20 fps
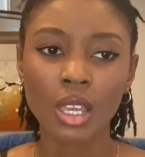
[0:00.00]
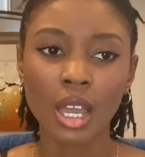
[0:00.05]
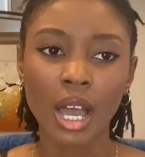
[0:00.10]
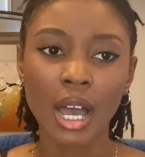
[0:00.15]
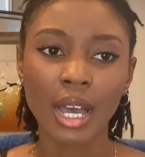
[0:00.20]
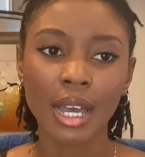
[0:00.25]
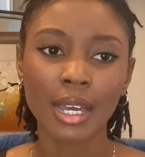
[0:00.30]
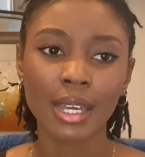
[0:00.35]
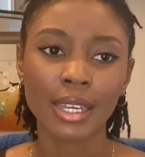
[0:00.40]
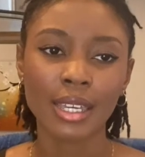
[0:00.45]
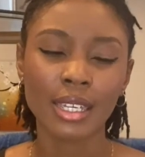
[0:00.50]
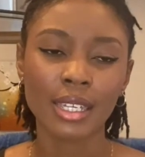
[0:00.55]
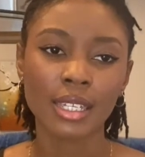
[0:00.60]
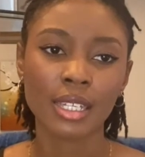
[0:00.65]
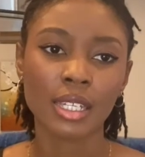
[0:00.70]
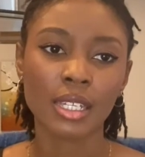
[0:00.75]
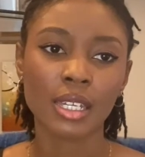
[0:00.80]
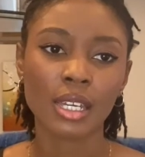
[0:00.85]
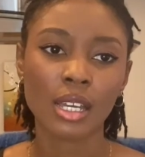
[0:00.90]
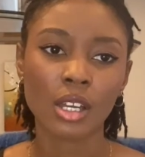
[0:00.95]

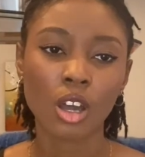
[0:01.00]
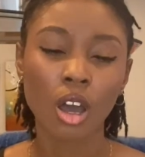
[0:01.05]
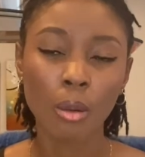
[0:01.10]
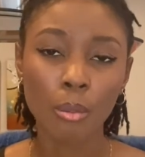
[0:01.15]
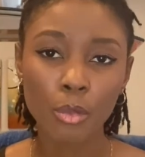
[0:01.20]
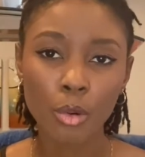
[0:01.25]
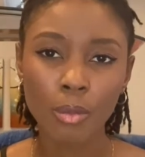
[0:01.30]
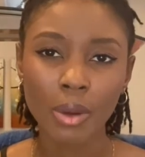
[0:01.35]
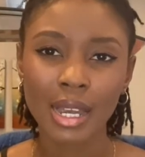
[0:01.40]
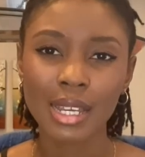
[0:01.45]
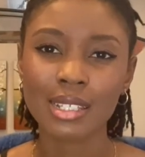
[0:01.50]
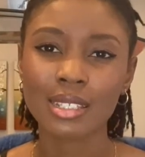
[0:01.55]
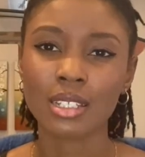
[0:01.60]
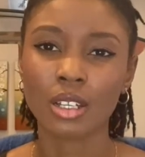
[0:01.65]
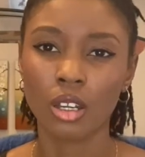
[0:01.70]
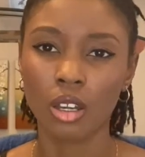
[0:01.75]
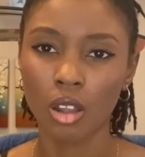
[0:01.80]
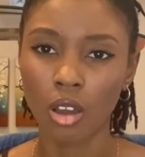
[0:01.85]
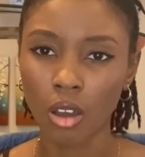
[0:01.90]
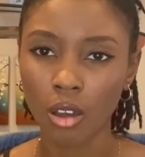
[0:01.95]
I compromised a
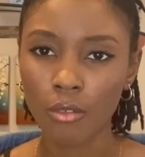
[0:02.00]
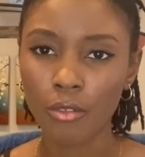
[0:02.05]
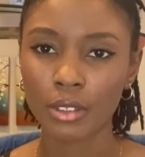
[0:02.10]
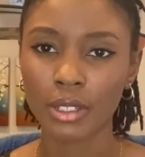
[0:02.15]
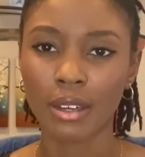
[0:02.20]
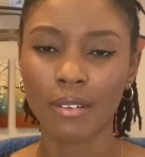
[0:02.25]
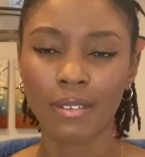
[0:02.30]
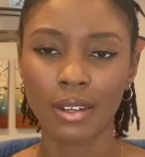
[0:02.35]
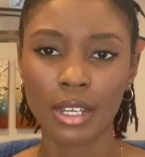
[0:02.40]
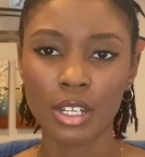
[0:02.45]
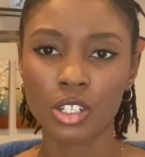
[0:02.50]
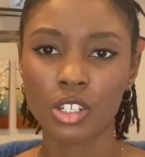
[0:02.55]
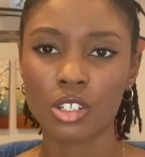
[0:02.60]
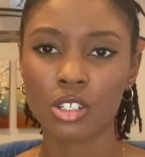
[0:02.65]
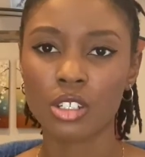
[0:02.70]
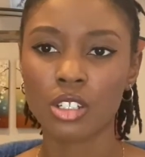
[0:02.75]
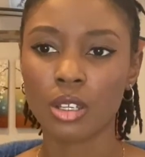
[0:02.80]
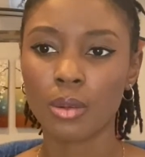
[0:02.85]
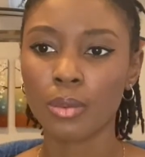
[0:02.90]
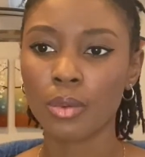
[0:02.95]
lot for that
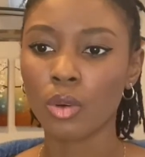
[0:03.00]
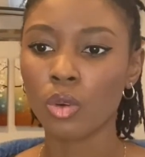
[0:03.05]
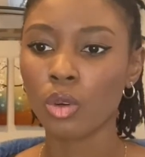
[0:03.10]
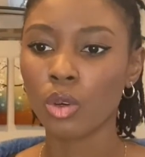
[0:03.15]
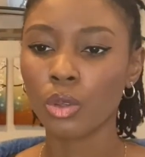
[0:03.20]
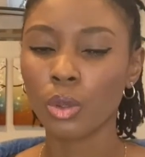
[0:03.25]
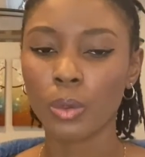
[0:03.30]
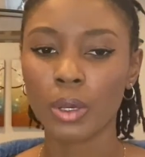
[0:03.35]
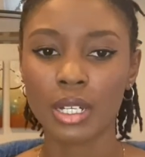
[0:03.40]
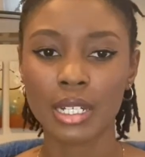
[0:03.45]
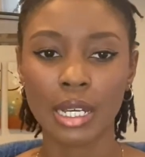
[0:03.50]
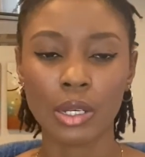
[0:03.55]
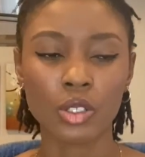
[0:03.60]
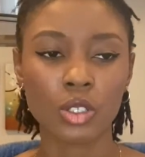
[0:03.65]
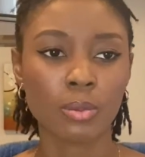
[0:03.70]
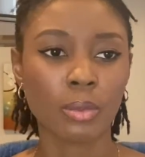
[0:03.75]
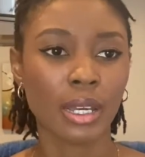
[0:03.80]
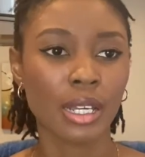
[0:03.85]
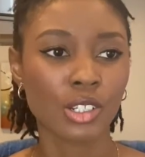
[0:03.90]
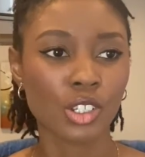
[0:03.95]
relationship, all the way down
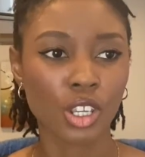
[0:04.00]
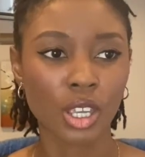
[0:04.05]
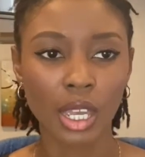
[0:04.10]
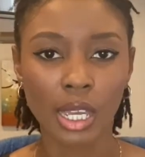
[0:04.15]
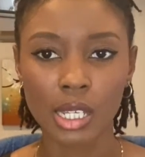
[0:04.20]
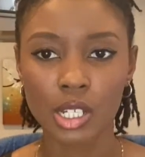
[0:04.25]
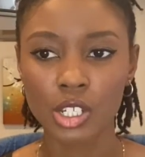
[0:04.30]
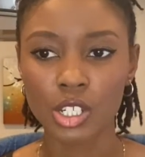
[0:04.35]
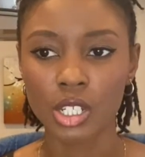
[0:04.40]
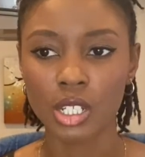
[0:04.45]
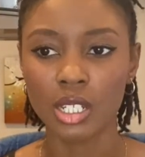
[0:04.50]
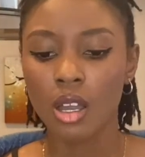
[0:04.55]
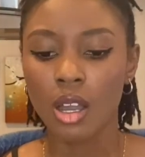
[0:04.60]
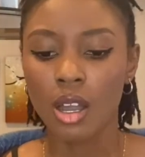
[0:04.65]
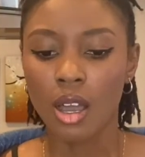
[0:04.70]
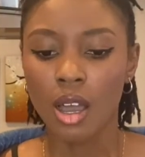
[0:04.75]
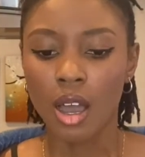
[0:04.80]
to my education.